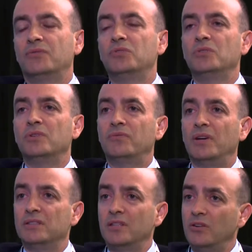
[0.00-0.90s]
If you
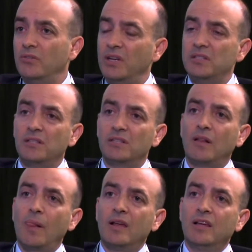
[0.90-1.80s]
invent an innovation
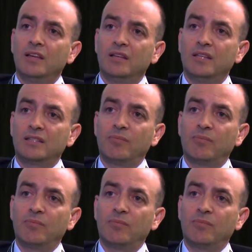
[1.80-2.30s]
that